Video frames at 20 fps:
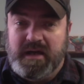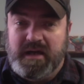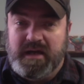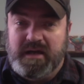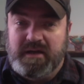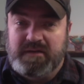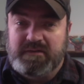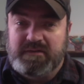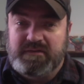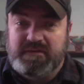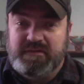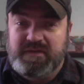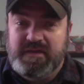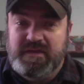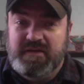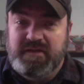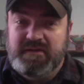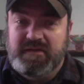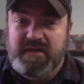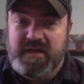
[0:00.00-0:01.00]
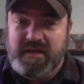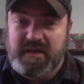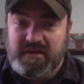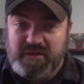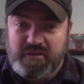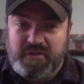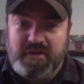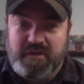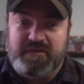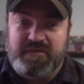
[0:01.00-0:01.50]
see
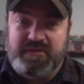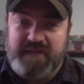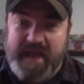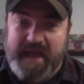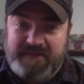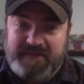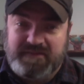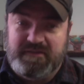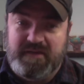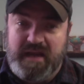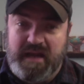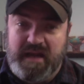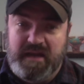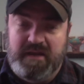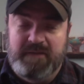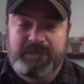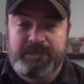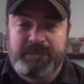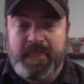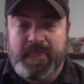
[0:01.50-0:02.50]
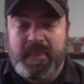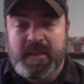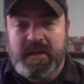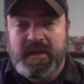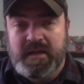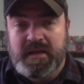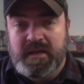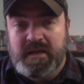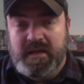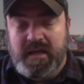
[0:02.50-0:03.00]
Hitler assassinated,
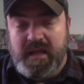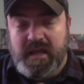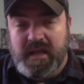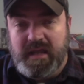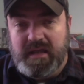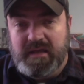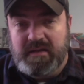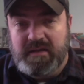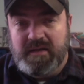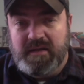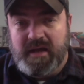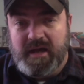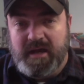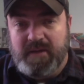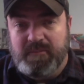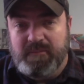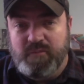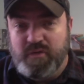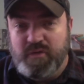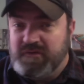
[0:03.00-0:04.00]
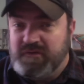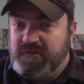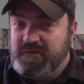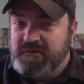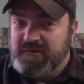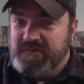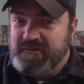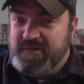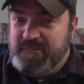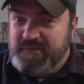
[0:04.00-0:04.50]
and which
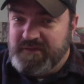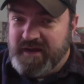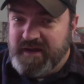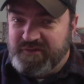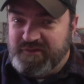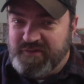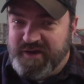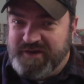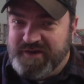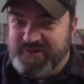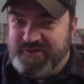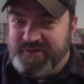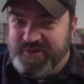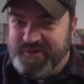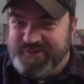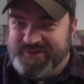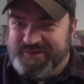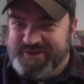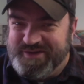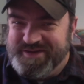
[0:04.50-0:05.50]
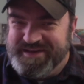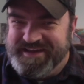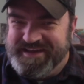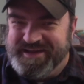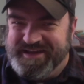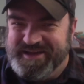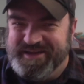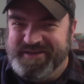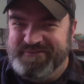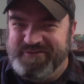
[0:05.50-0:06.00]
seems kind of strange, a Christian
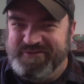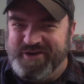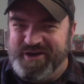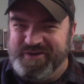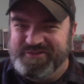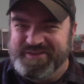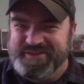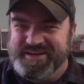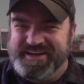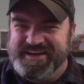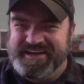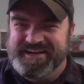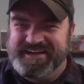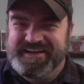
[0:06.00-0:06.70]
involved in an